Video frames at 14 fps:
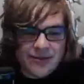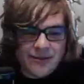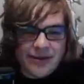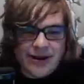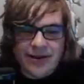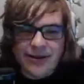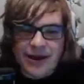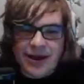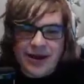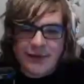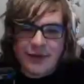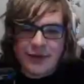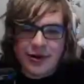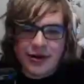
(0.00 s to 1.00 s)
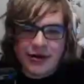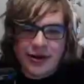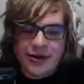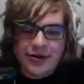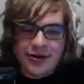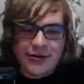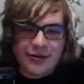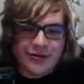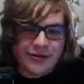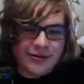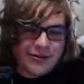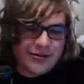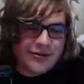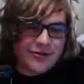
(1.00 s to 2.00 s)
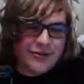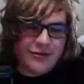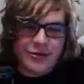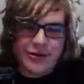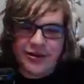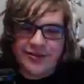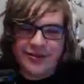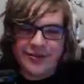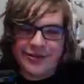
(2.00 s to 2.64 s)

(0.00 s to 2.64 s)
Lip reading: By the way, if you want a great Kirby shirt, there's currently a deal